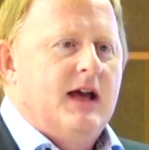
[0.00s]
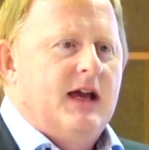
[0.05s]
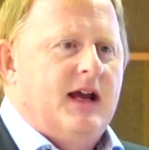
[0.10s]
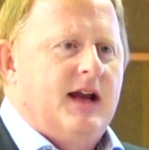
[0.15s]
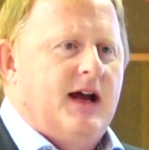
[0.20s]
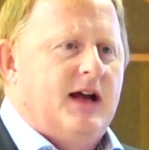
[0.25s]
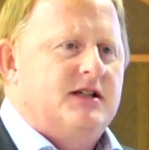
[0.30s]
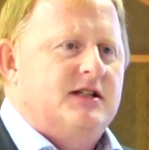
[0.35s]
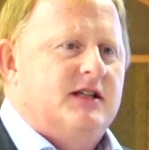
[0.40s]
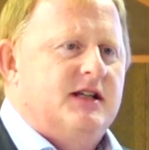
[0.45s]

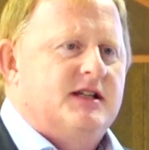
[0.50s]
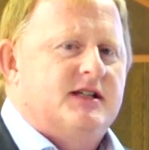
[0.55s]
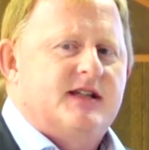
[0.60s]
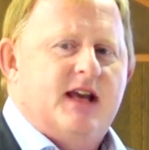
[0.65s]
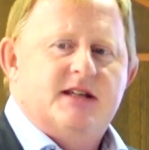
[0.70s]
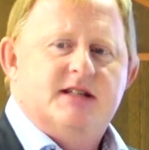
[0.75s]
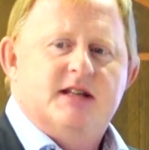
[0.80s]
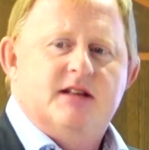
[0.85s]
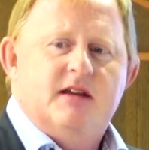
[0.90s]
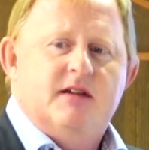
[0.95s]
it actually
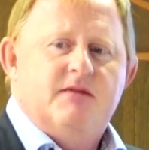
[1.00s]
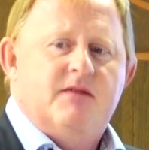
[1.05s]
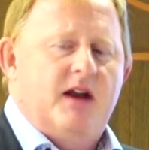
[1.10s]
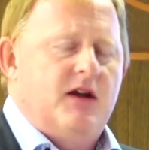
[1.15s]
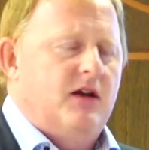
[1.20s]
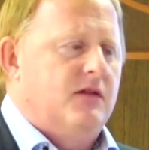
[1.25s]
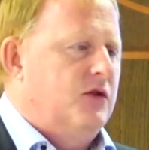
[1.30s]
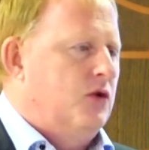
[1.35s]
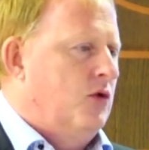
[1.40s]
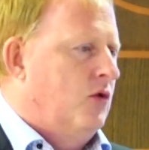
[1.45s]
says in the
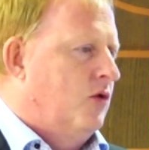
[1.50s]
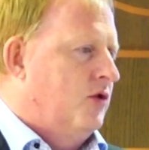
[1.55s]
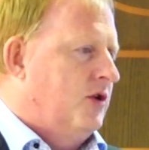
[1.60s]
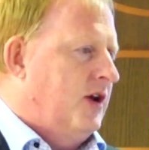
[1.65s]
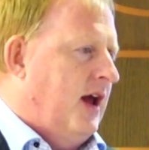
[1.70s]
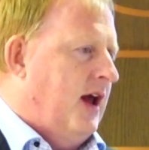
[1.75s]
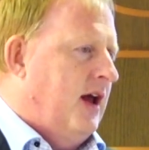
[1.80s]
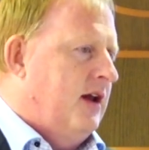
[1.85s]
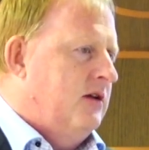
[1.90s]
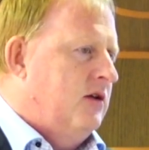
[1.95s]
event of an
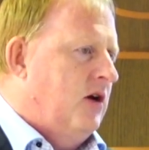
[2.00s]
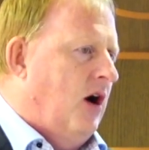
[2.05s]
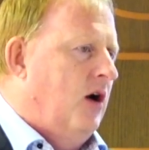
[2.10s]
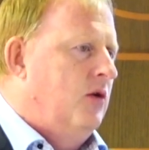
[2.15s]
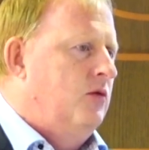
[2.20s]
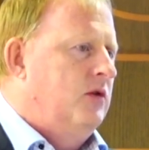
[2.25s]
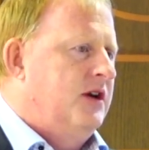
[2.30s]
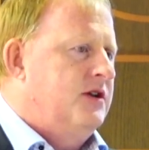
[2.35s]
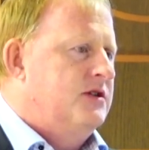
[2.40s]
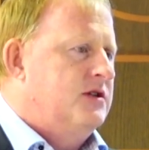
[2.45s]
audit, not
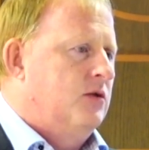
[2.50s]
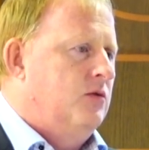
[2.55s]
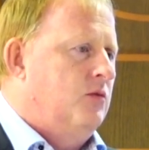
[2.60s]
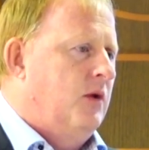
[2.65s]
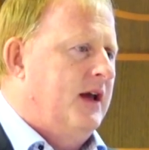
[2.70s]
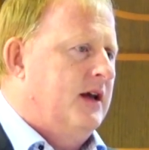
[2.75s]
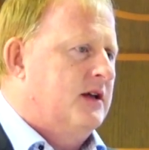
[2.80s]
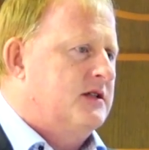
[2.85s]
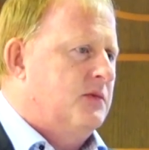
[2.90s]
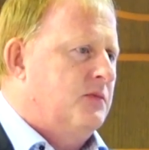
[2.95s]
only do
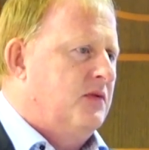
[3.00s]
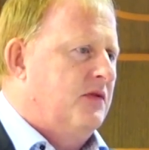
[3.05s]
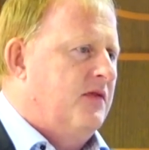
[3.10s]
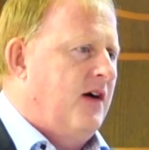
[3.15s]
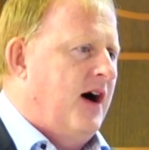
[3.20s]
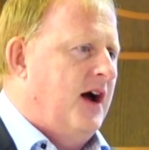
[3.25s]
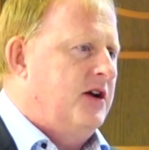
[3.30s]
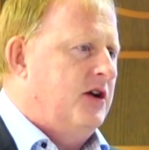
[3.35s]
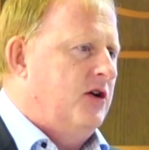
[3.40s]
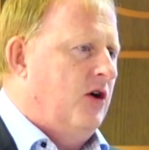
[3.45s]
we as a
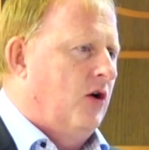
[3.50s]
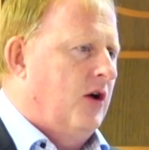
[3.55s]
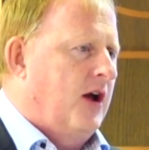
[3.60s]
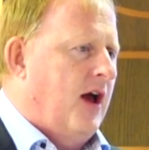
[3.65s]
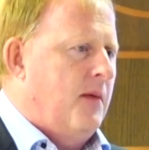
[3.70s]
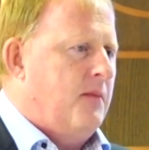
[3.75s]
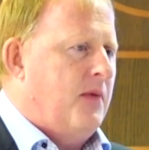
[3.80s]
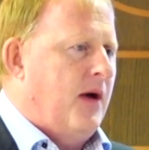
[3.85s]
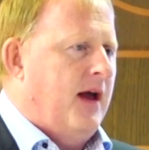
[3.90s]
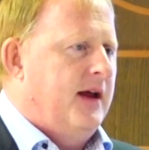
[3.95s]
provider not
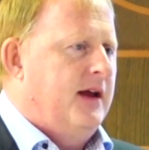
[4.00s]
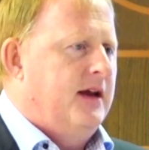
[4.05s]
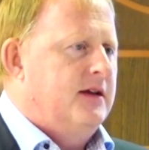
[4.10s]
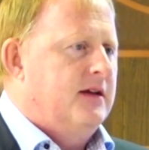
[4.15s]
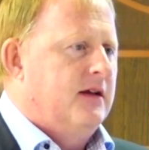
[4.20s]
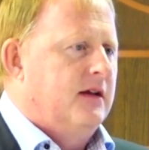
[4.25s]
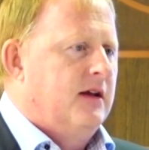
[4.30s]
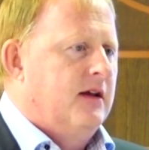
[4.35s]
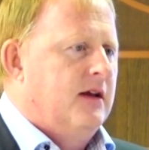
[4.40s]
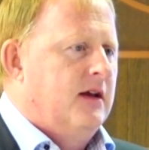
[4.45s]
get
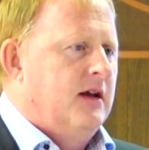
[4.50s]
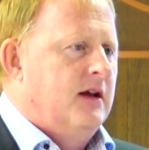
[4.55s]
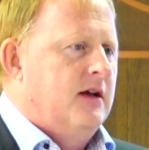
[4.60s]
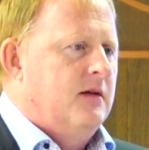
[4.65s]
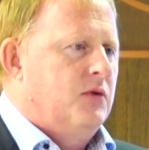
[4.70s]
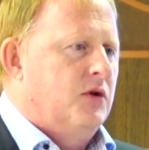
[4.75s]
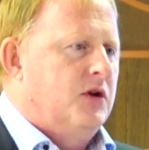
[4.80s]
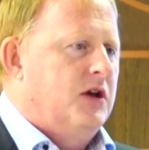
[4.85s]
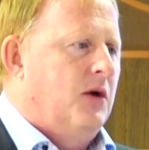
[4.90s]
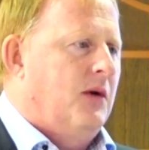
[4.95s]
paid,
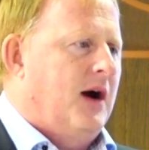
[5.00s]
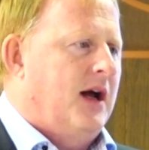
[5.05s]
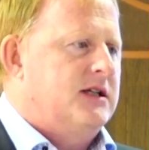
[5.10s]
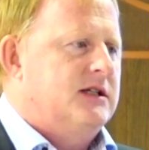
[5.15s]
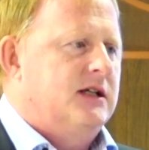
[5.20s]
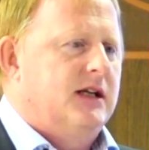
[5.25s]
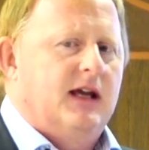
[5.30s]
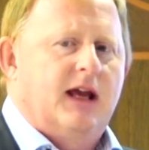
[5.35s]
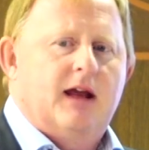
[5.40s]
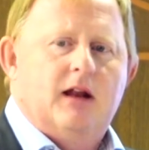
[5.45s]
but you
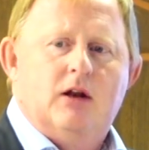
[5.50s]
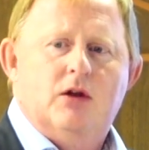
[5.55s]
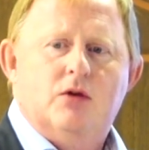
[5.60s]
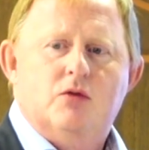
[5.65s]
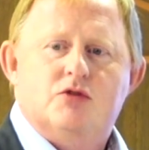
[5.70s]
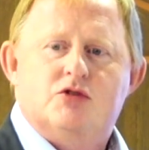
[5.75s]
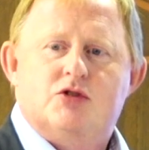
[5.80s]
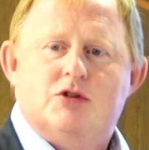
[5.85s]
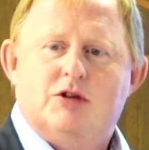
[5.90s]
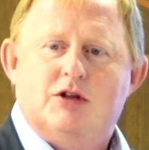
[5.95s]
actually
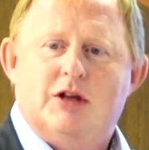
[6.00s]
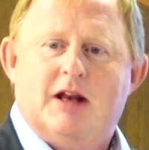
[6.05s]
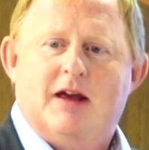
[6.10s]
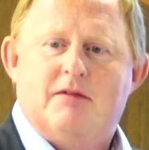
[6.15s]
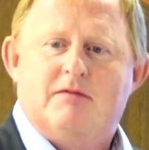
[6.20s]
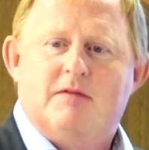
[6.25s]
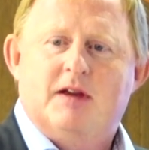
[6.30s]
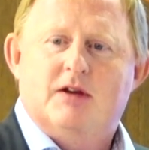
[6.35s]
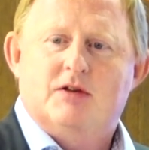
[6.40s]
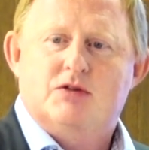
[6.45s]
lose your
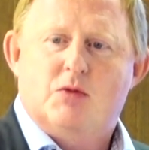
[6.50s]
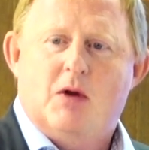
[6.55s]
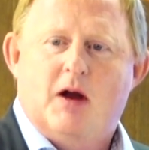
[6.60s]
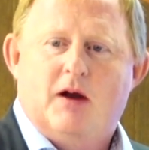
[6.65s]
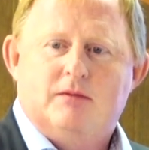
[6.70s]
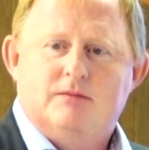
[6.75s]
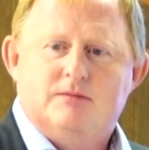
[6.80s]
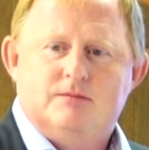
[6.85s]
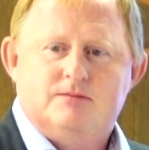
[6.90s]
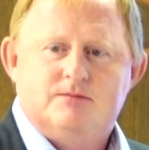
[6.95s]
levy as
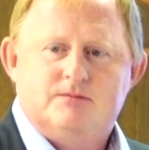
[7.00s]
well.